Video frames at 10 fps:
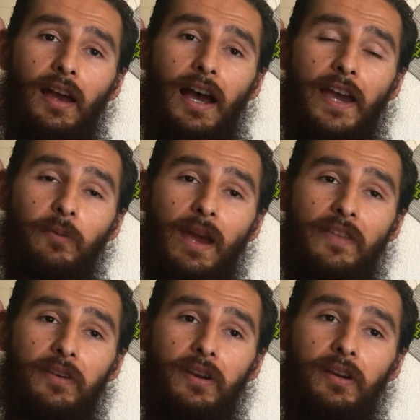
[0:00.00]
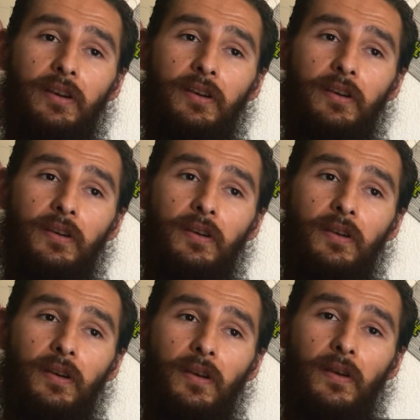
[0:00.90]
I'd rather
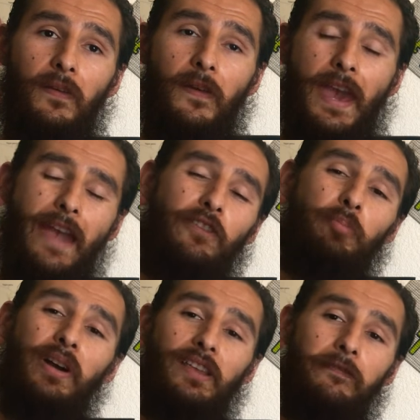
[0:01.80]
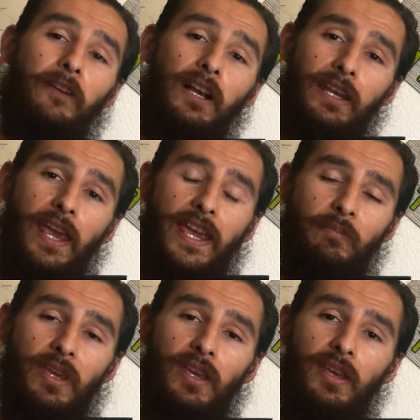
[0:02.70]
everybody fucking
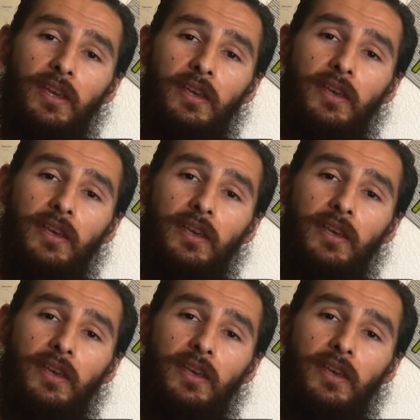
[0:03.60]
hate me